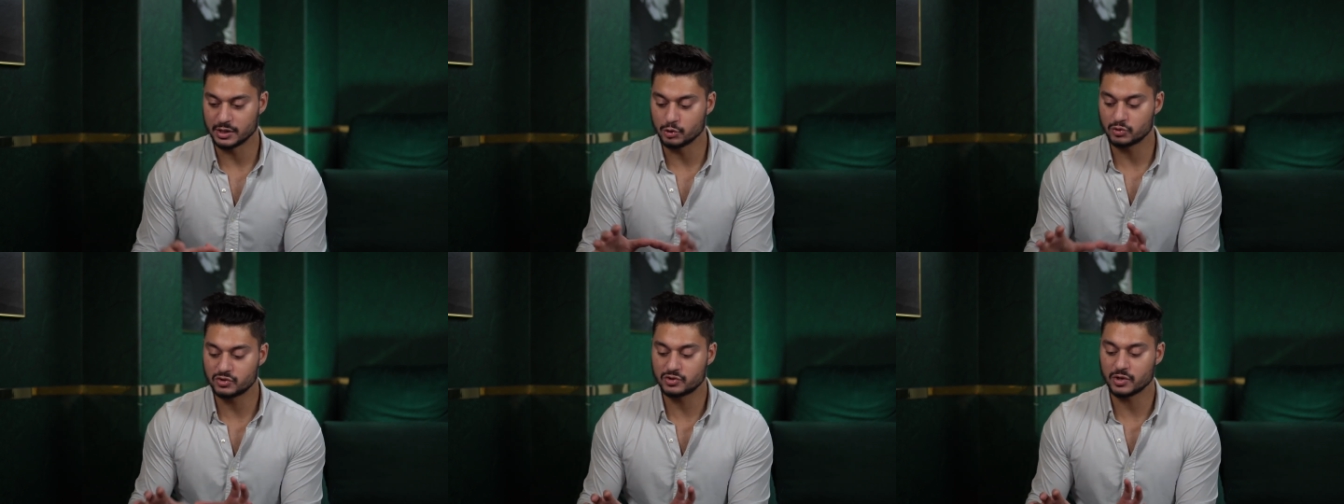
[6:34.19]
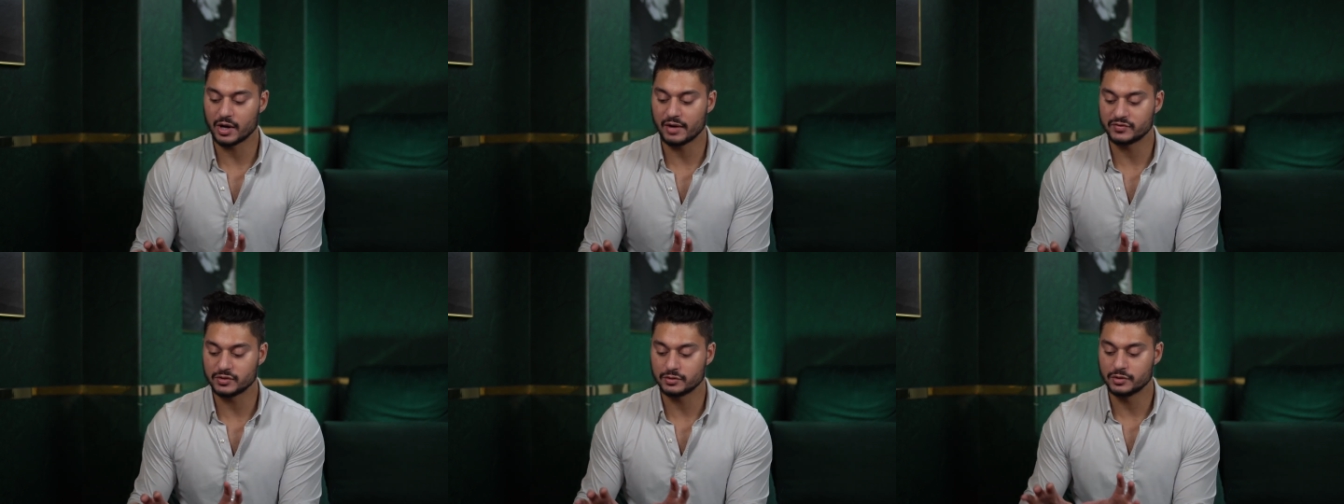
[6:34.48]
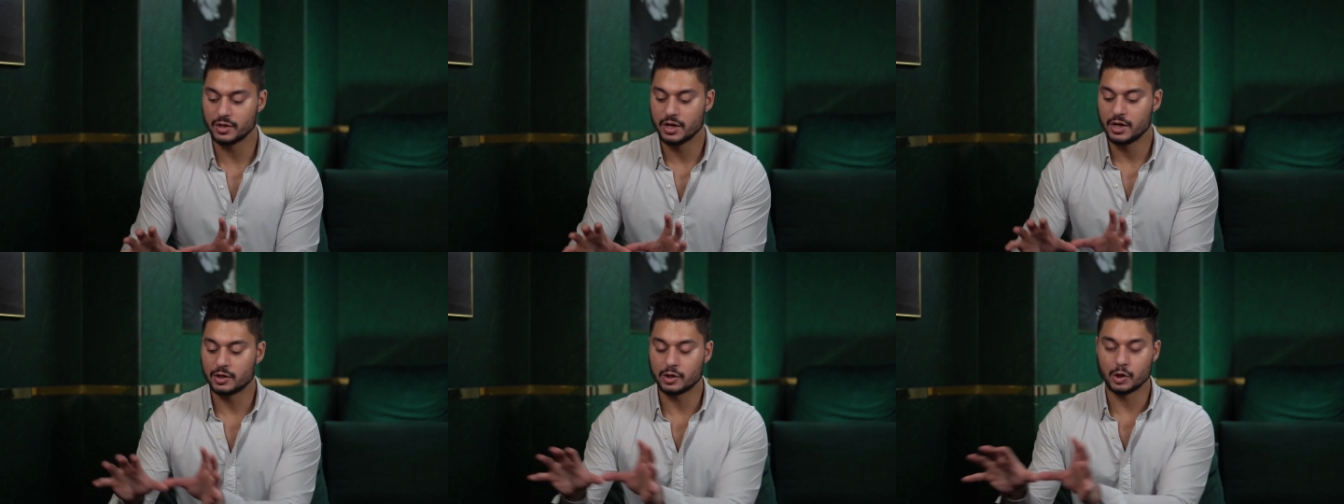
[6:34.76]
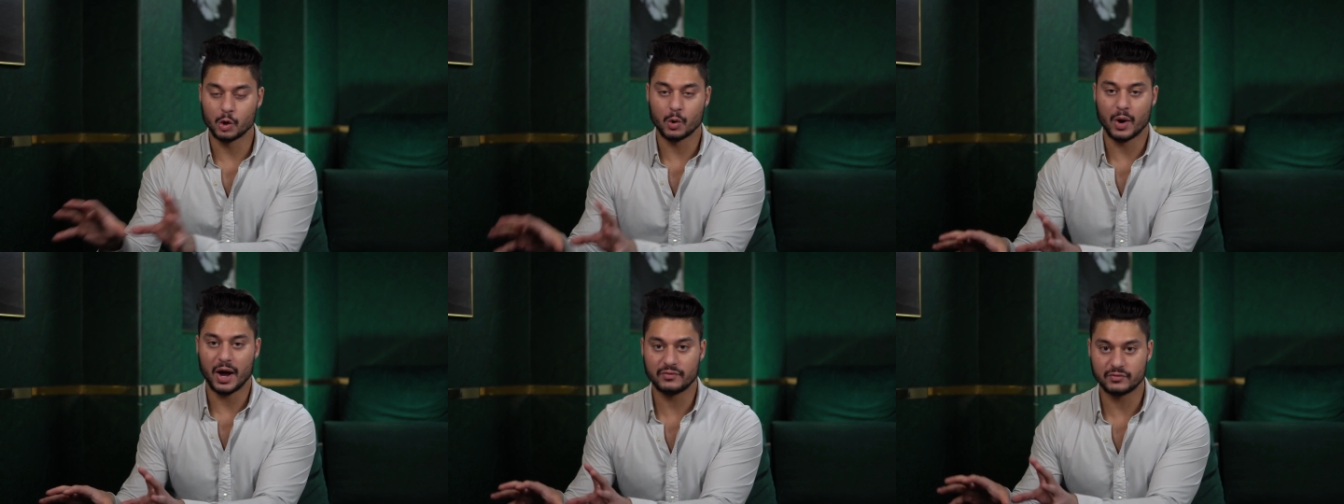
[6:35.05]
You still have to
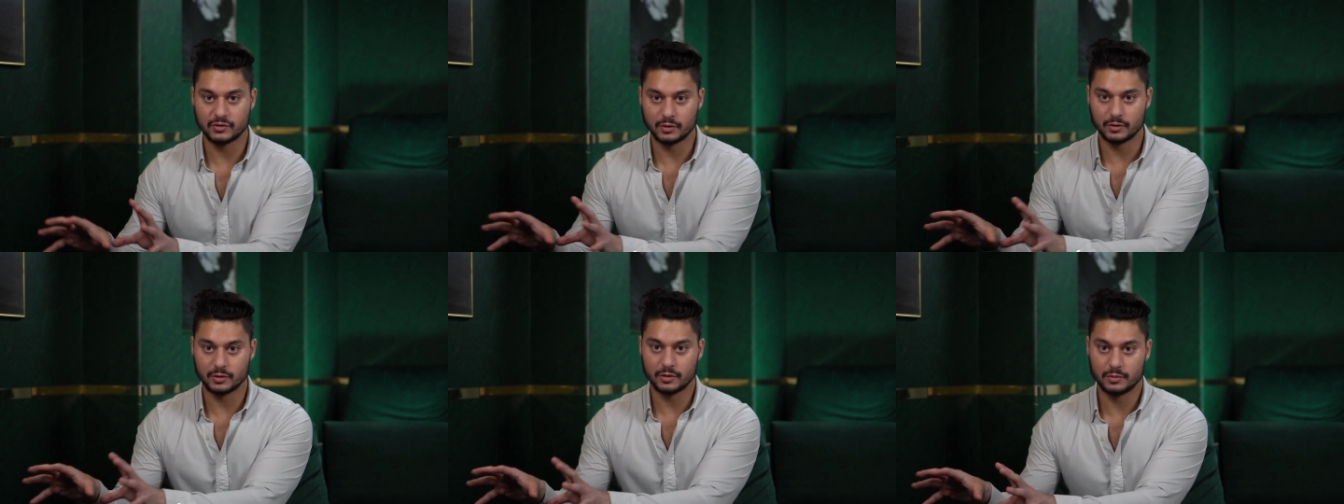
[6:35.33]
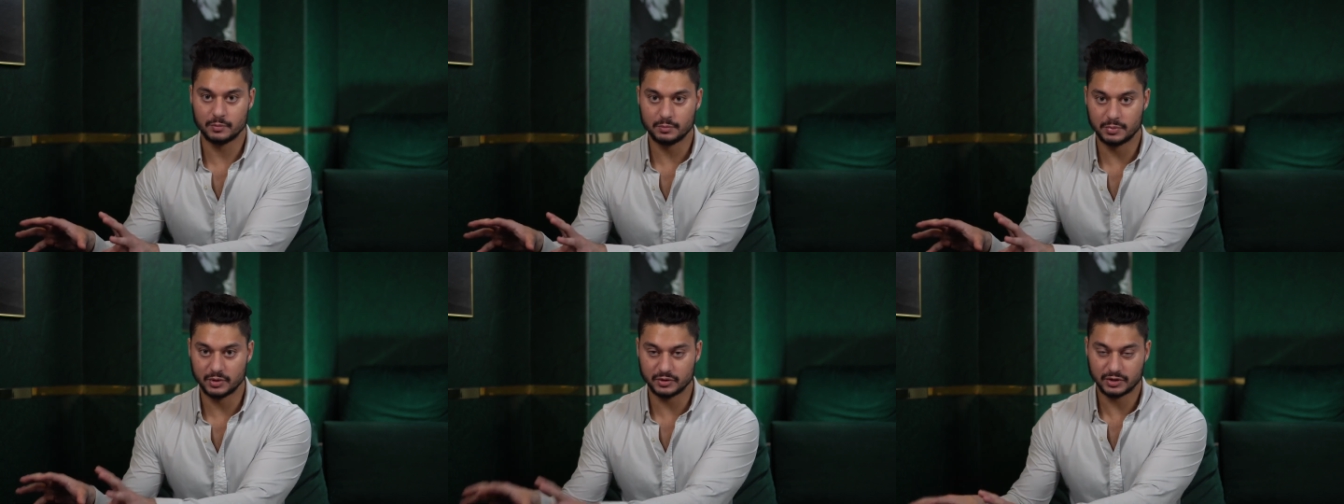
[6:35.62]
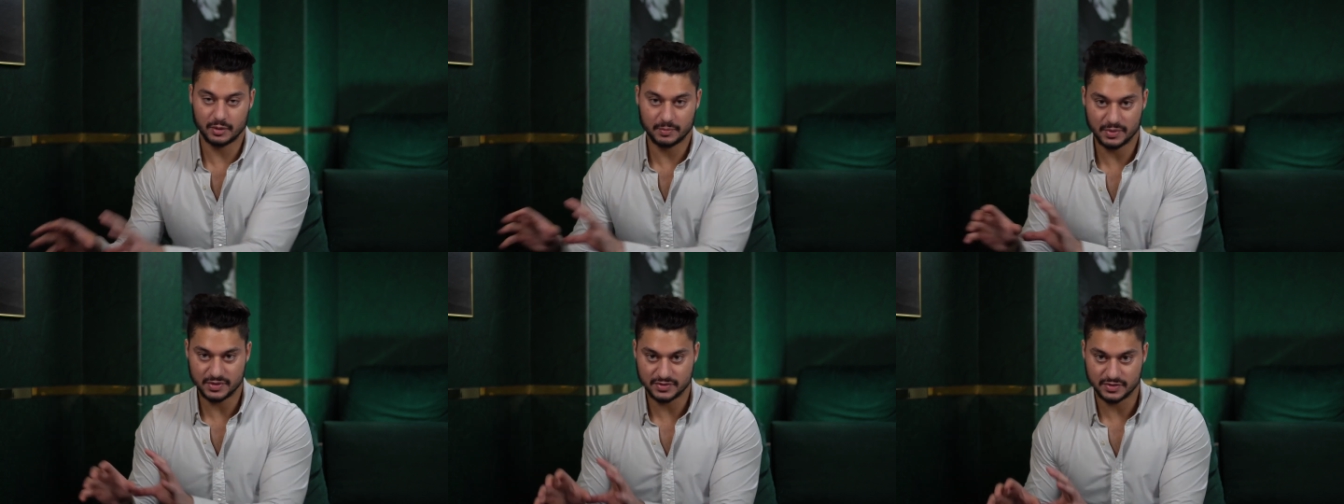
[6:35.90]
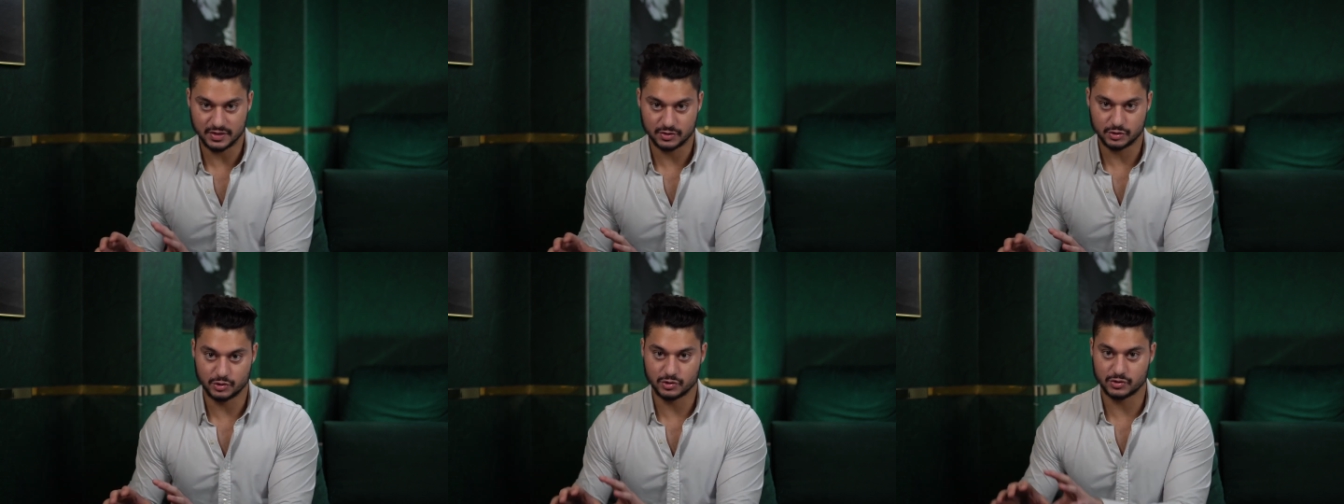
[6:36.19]
go after building a
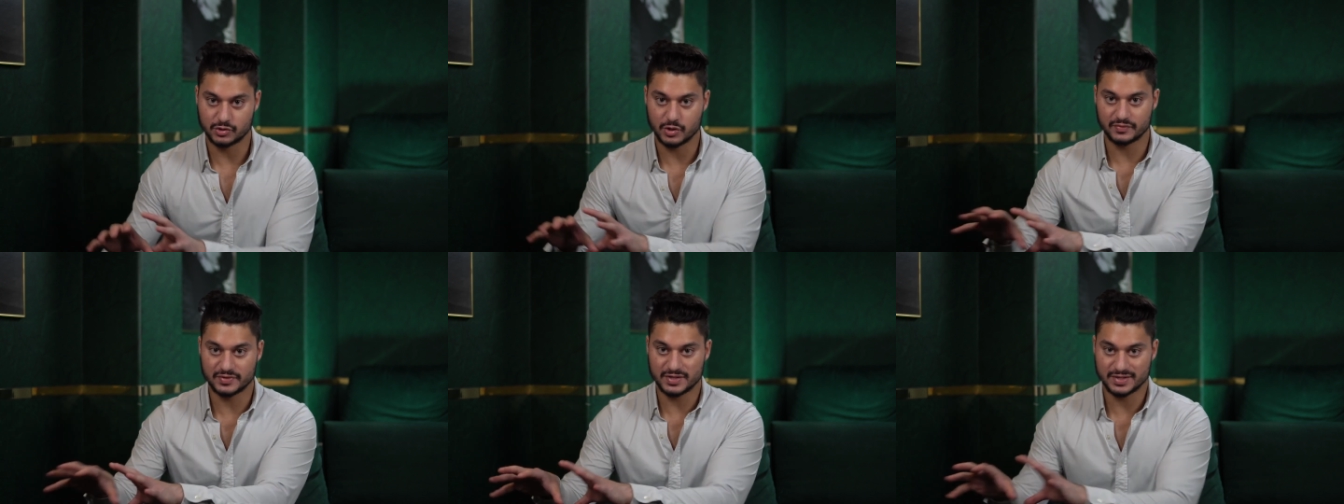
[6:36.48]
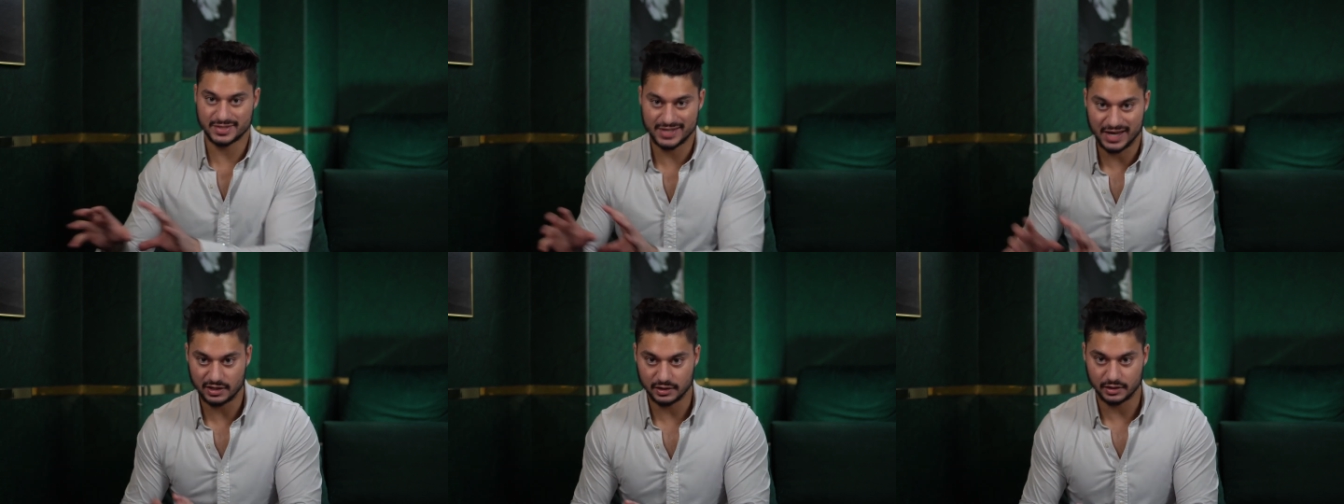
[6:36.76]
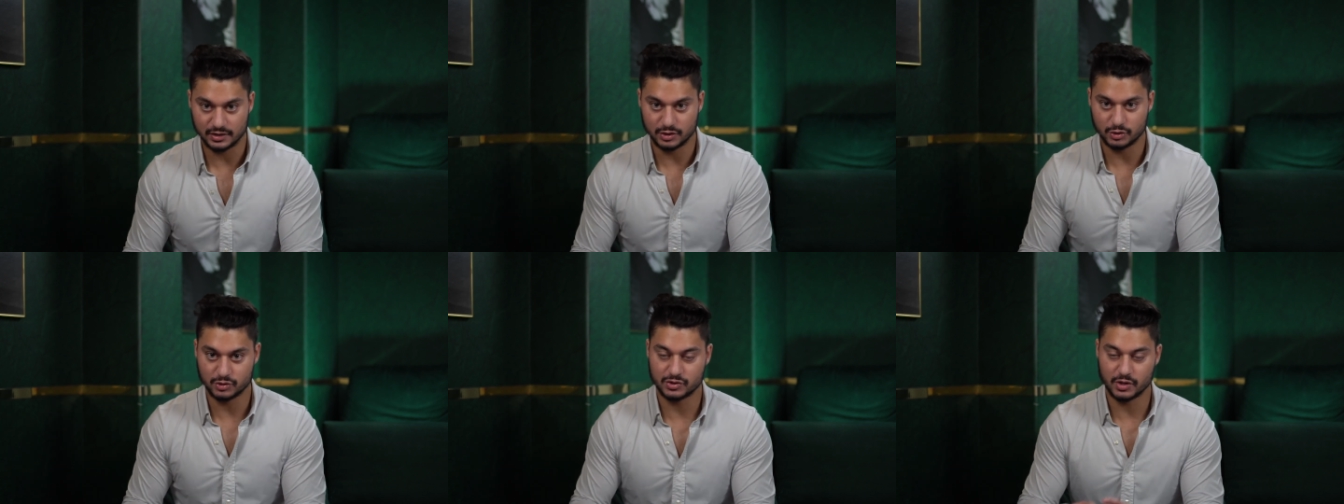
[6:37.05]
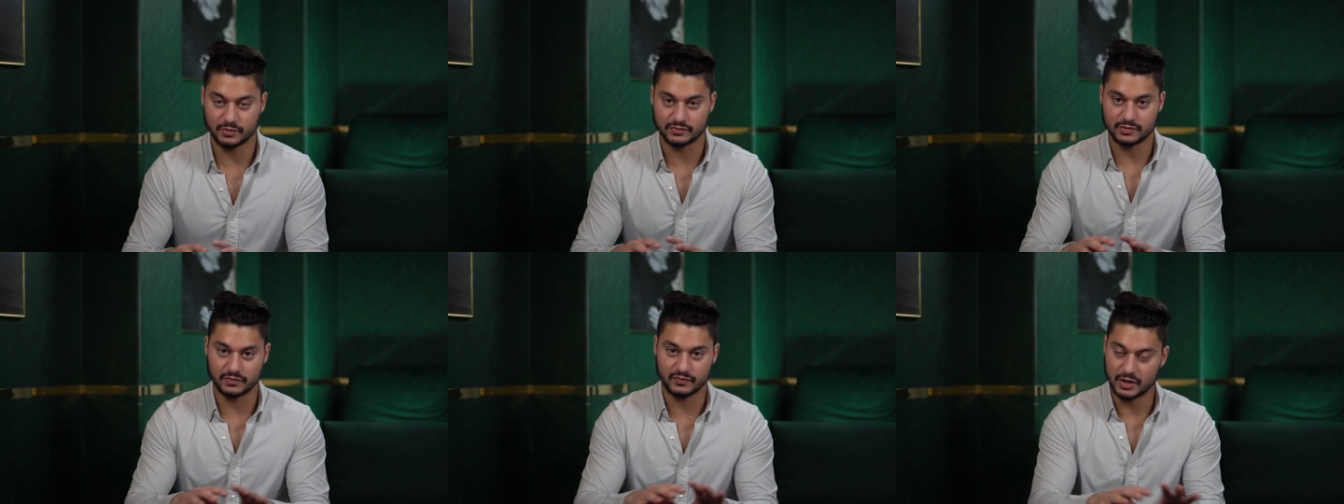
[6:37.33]
business. You still have to scale it. You
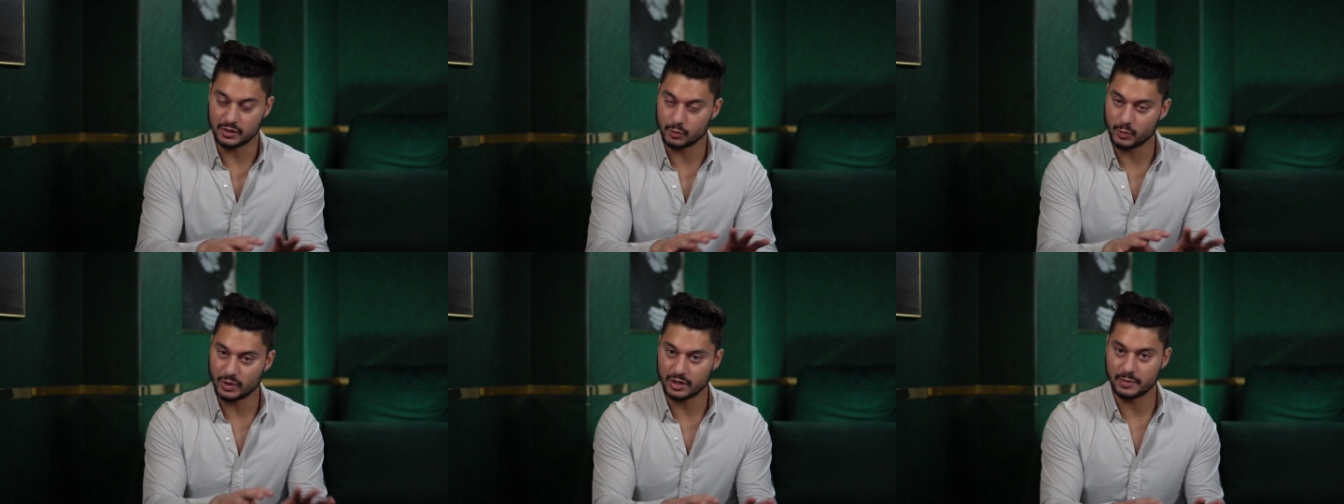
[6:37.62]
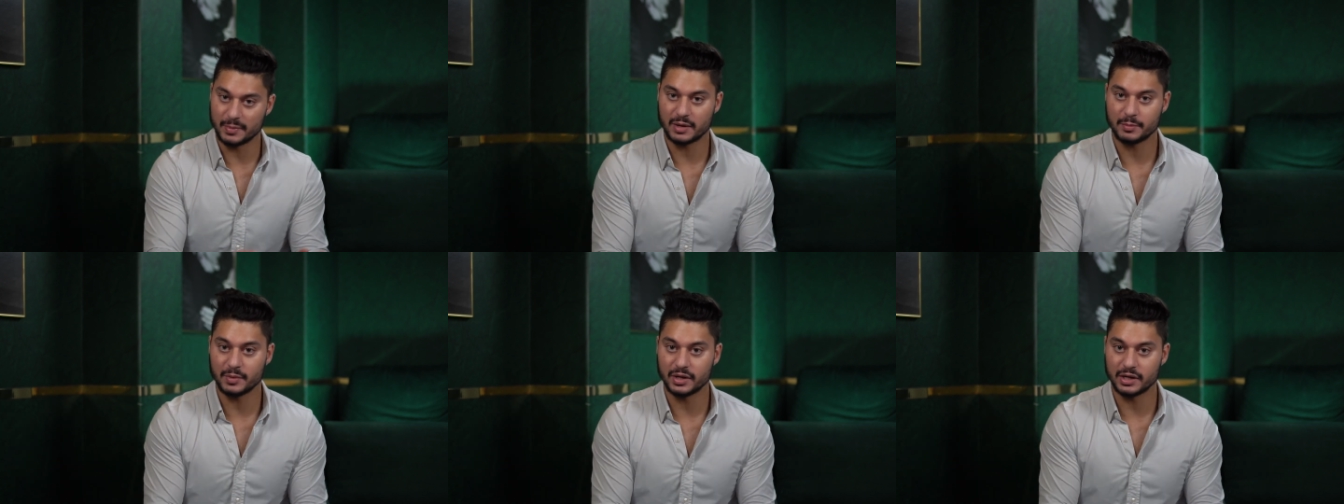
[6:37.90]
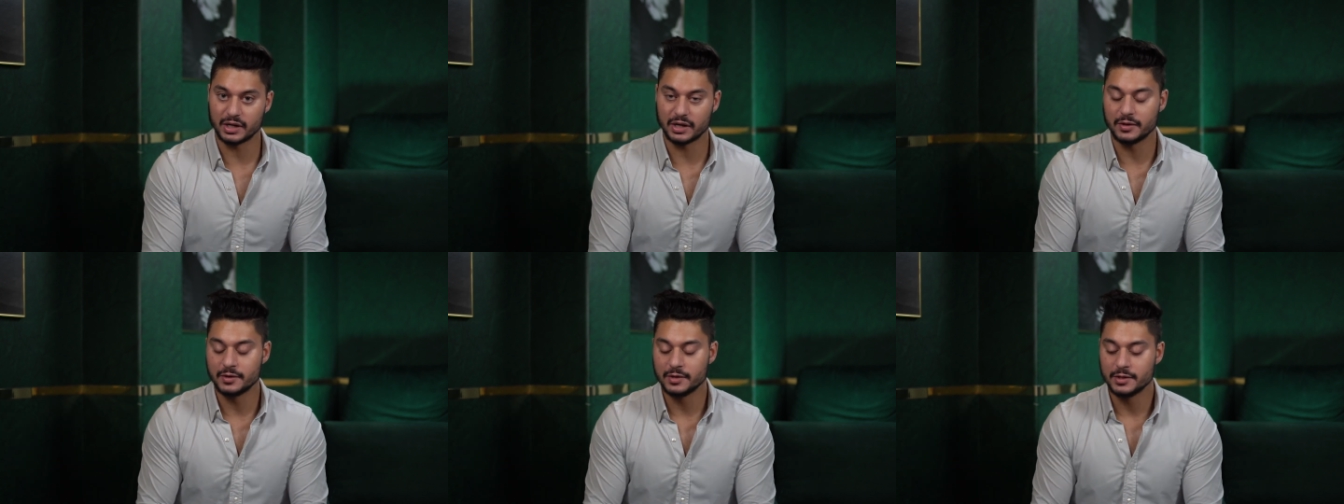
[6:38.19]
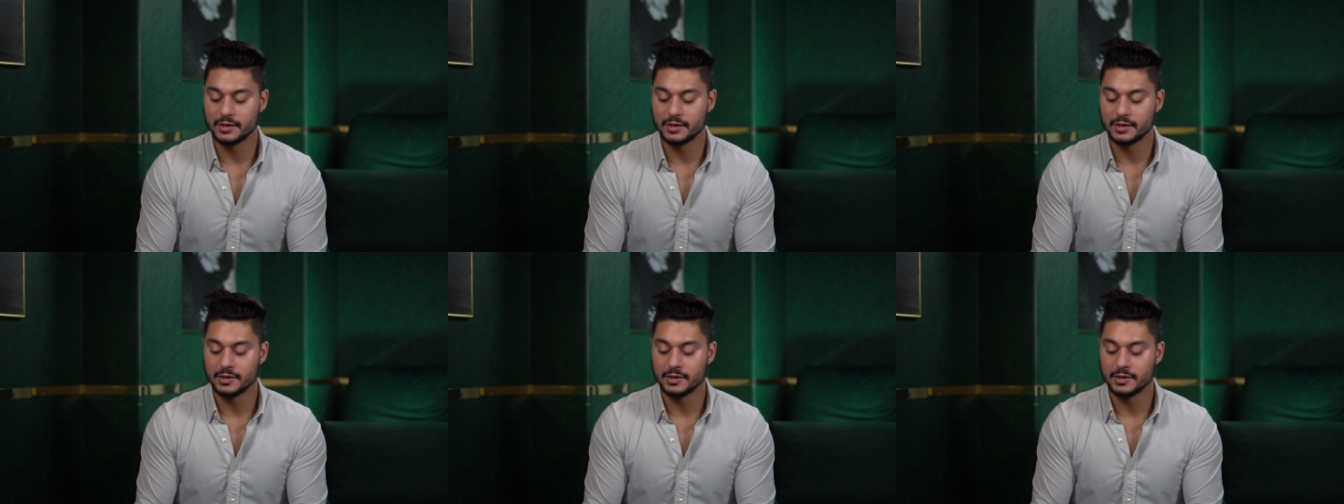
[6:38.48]
still have to find a way to make money.